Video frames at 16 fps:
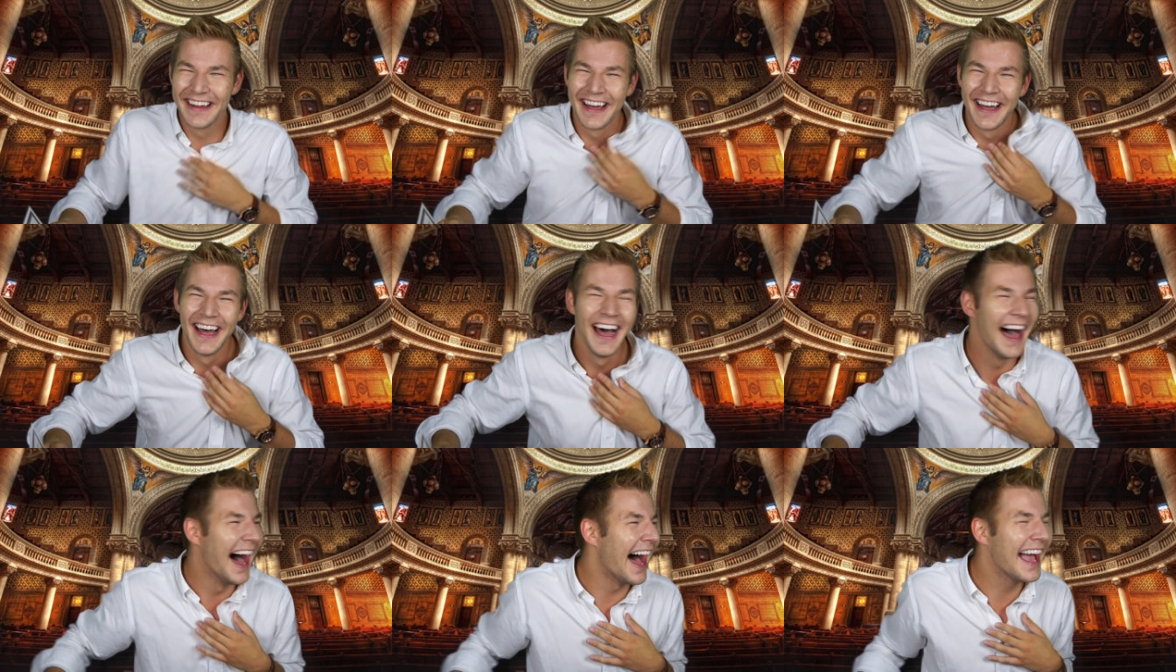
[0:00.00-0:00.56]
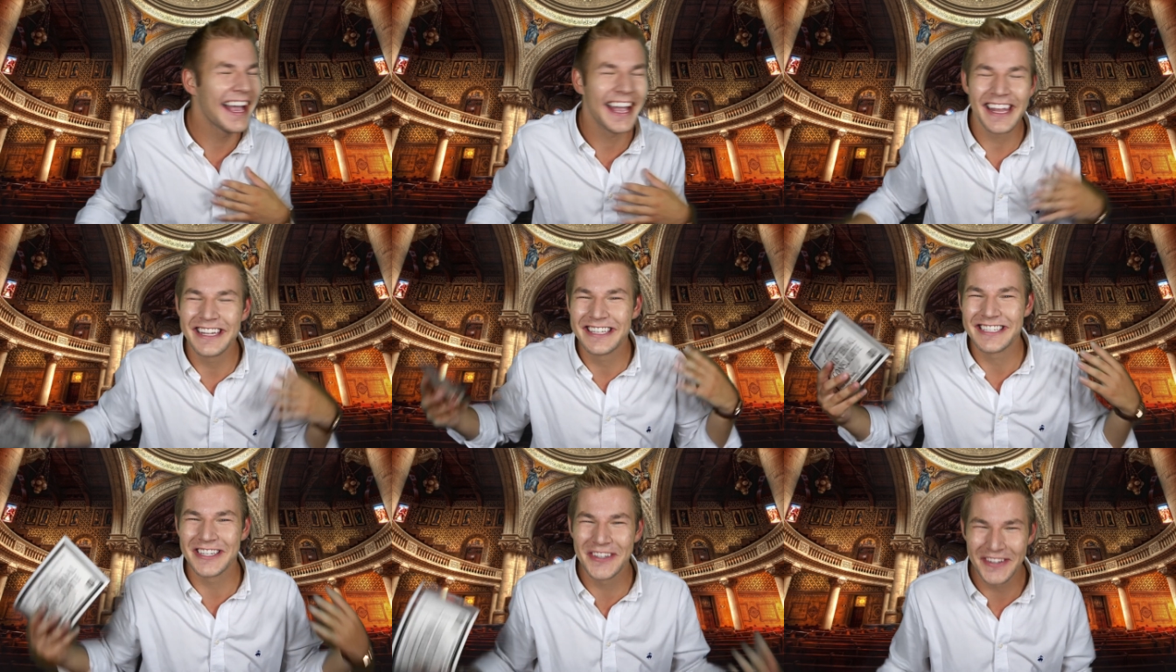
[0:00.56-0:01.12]
I can
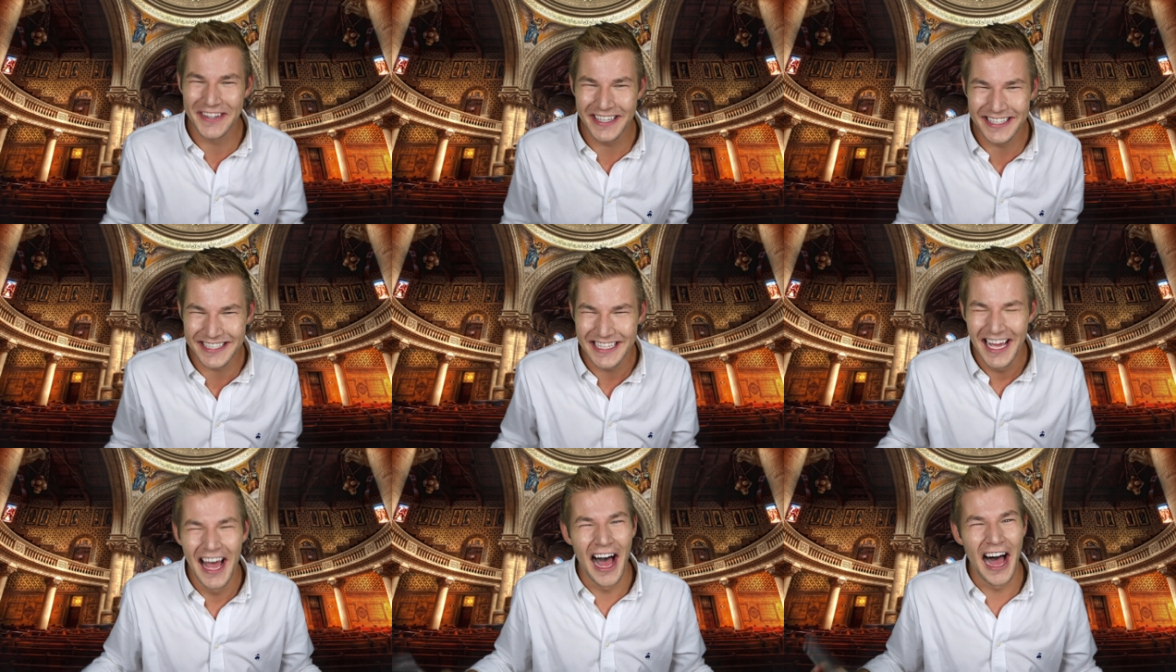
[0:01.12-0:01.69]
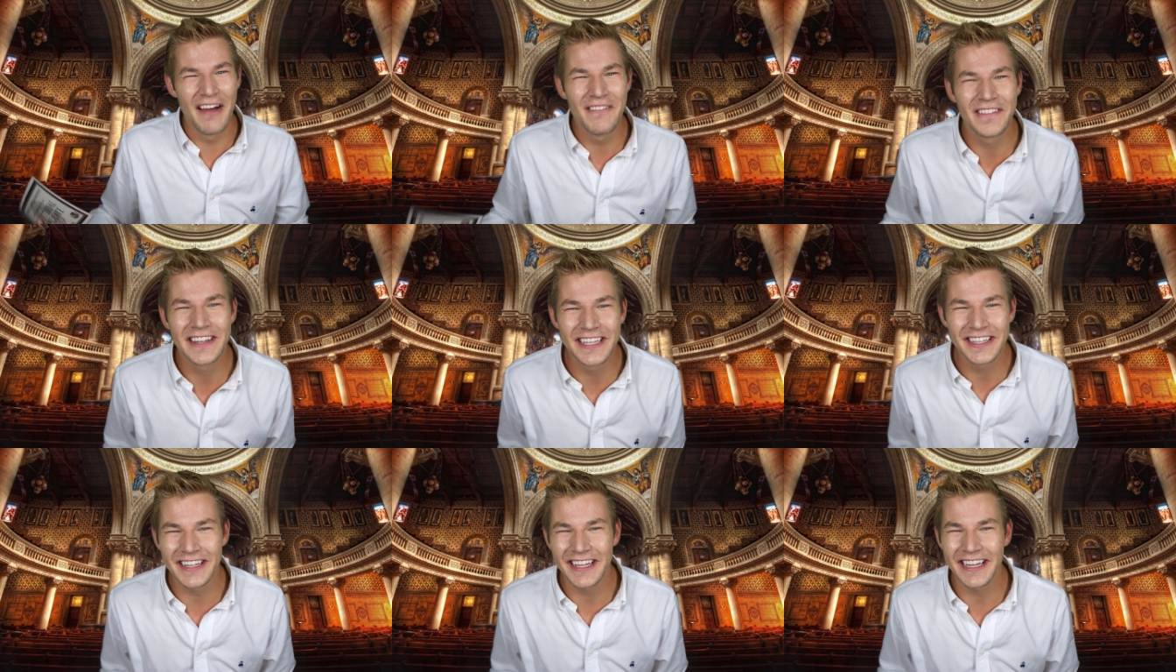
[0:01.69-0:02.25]
do this? I'm
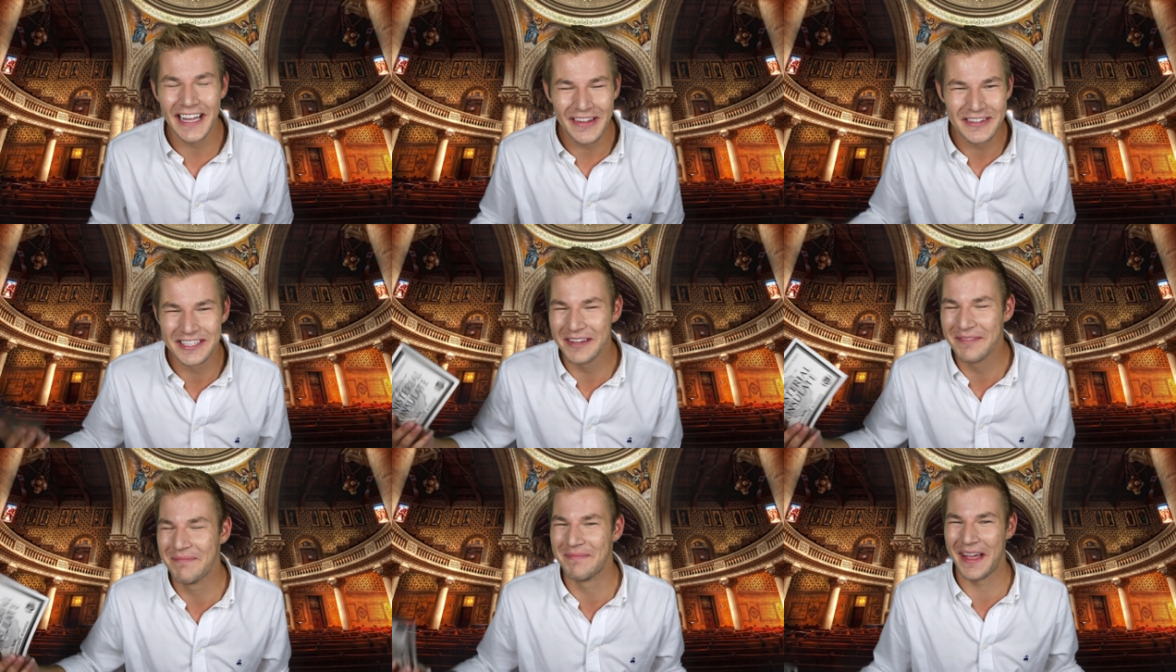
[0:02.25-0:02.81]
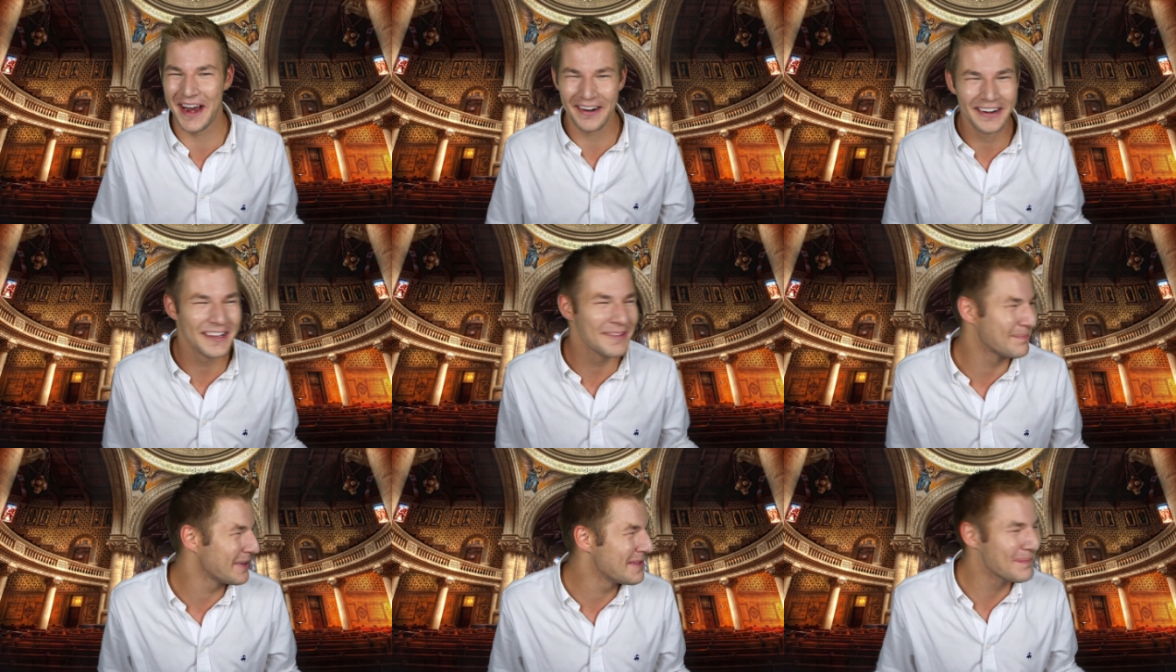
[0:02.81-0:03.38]
legally allowed to
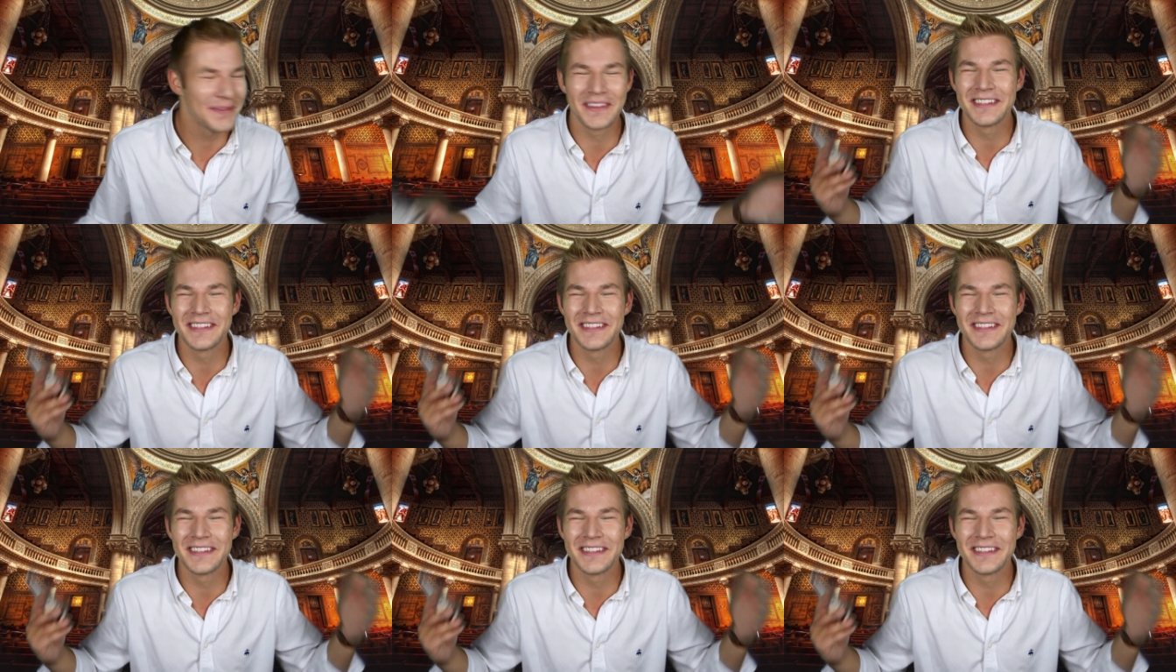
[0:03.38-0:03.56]
marry people?